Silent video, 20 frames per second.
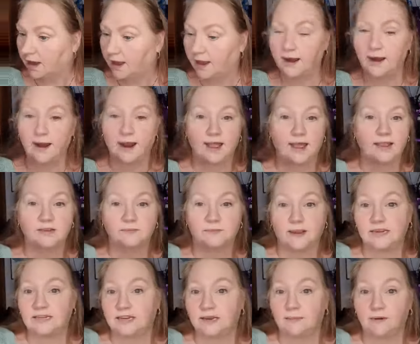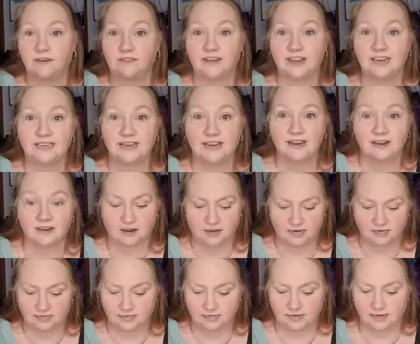And that is basically my face done,
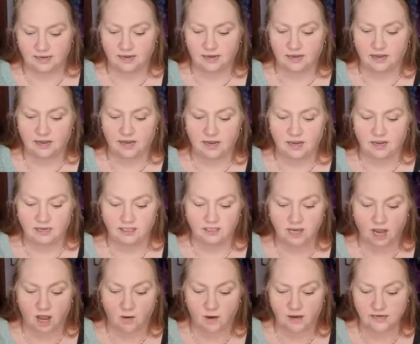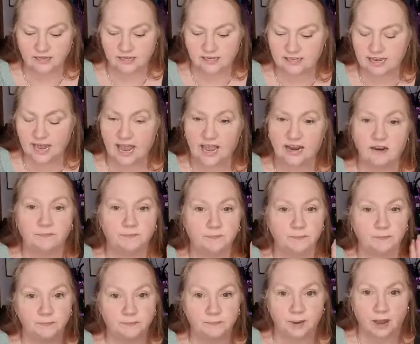guys. So, as I said,
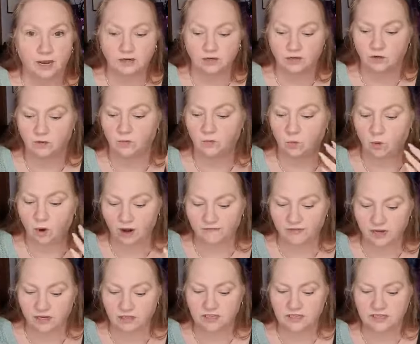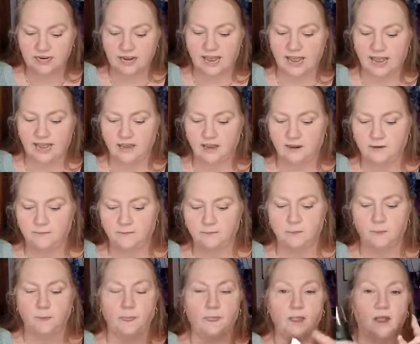bundle. What I've used today,
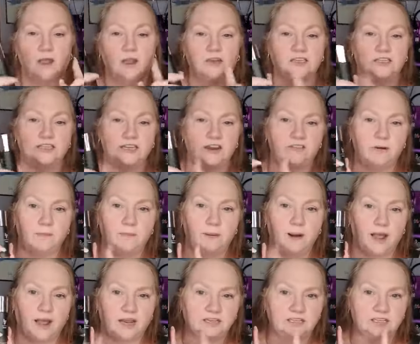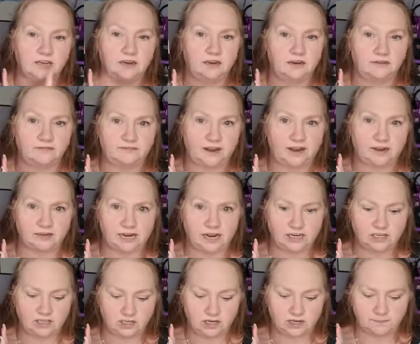Serum Plus
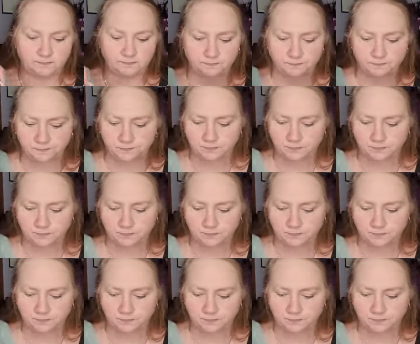Foundation.